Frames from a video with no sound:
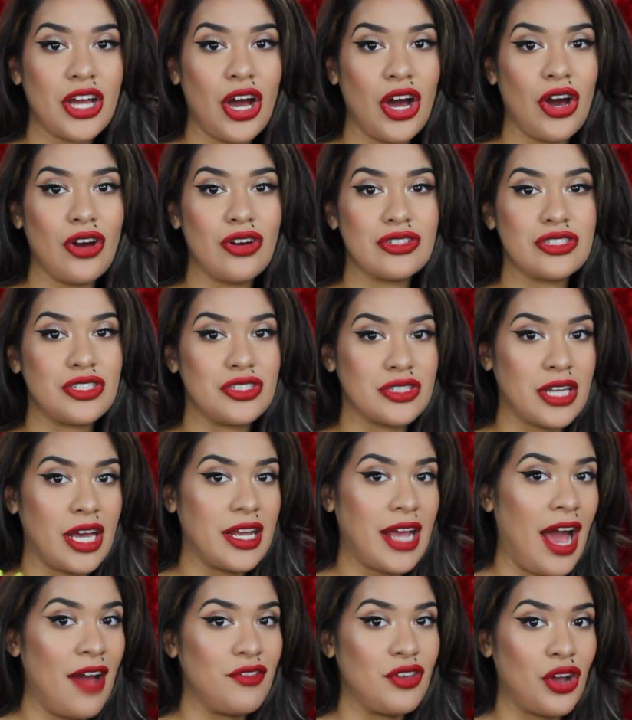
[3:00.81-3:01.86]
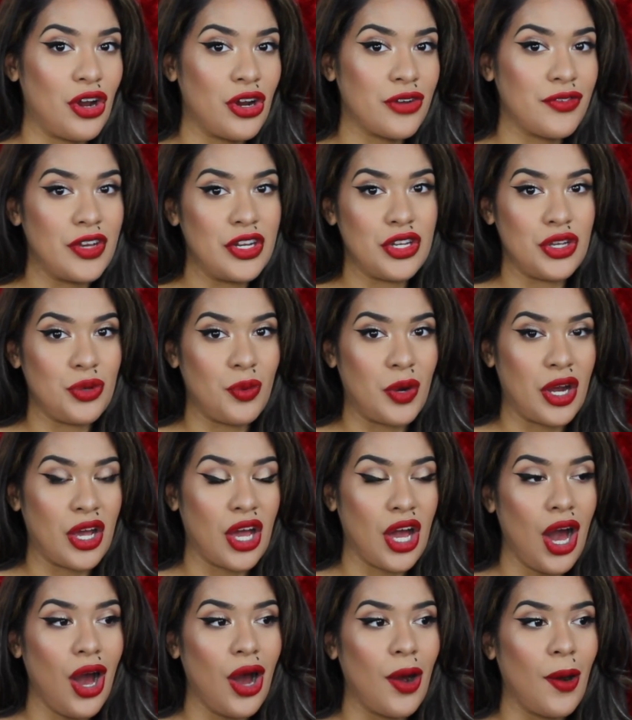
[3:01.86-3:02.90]
go. She's like, have you heard of it? Do you want
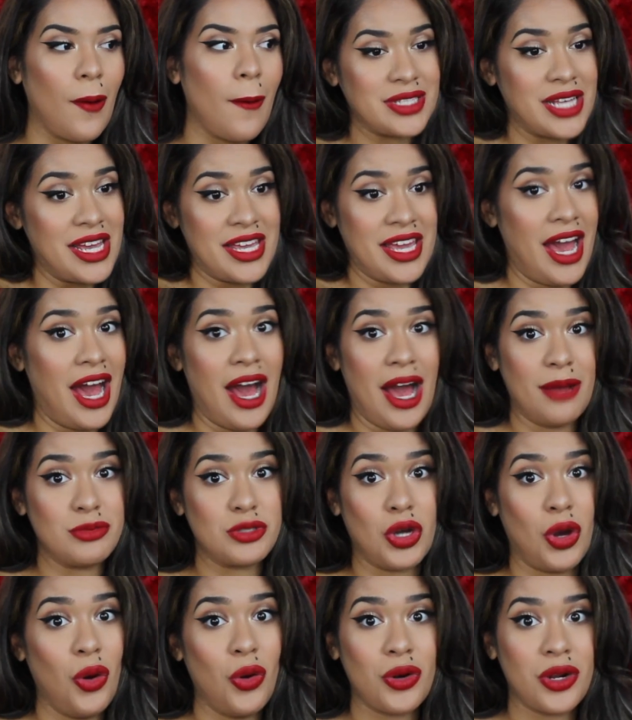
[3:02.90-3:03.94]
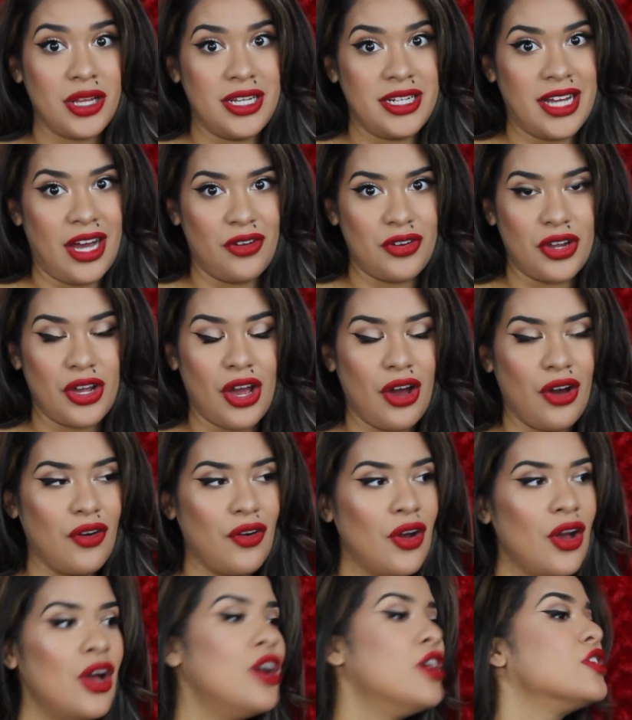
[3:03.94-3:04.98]
to go? I was like, yeah, I'm totally down to
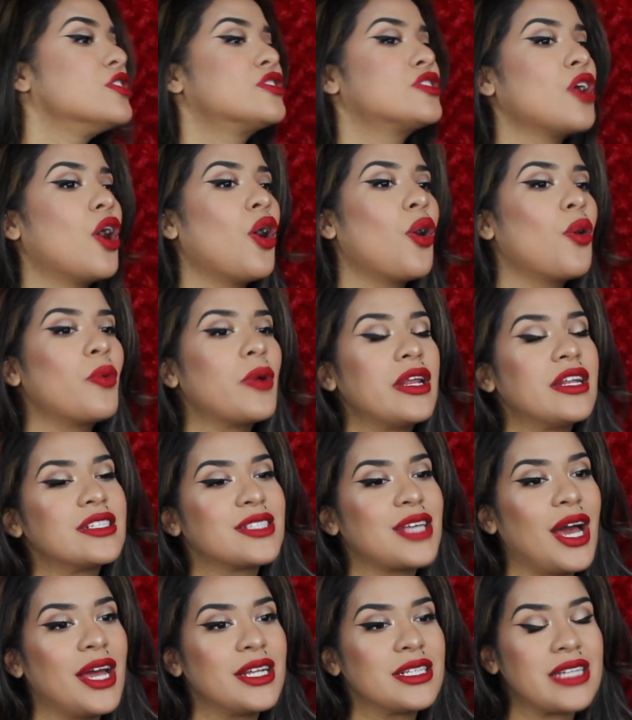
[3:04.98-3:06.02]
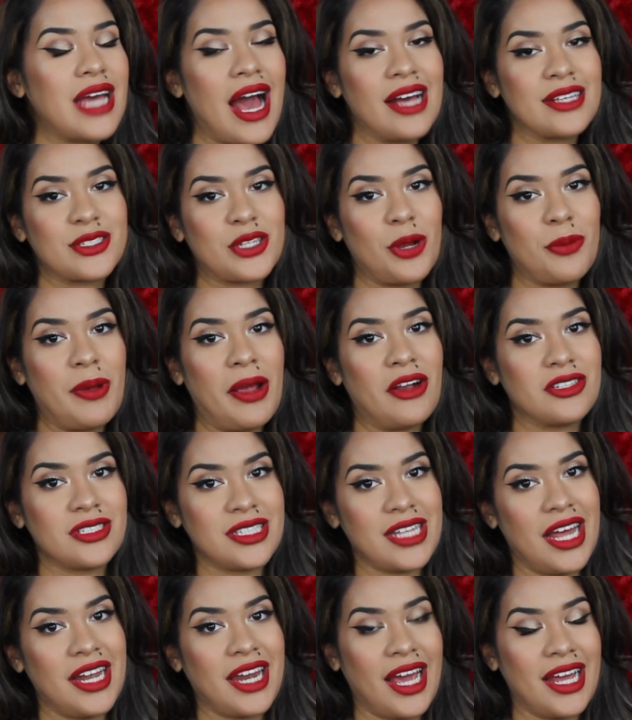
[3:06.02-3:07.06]
go. So we decided to ask our
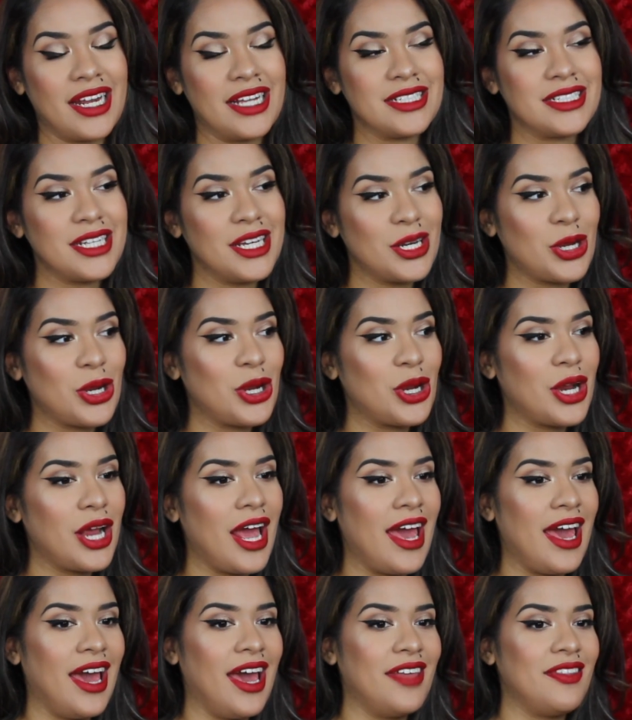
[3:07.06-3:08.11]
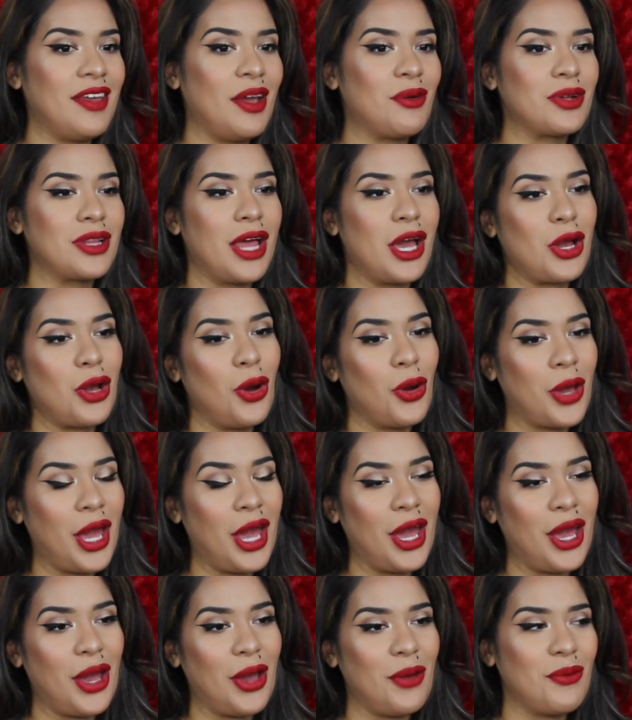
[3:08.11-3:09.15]
parents that night at dinner, and they were like,
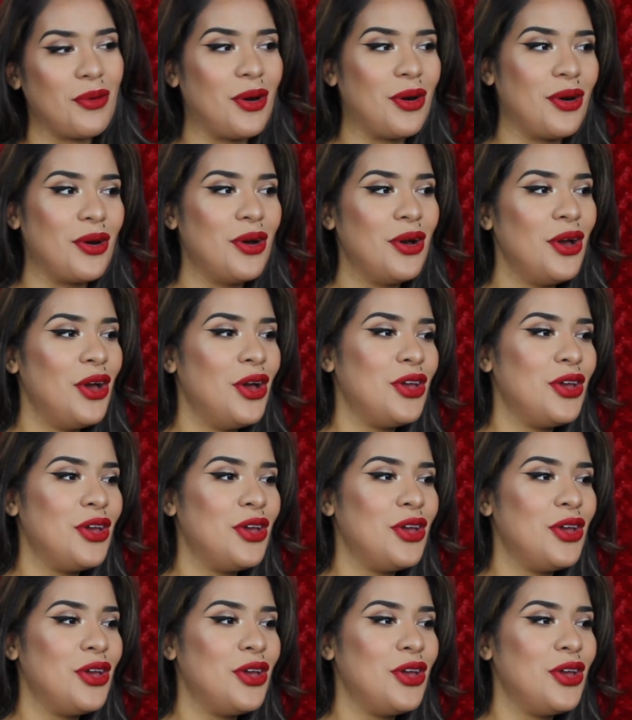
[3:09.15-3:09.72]
okay, well,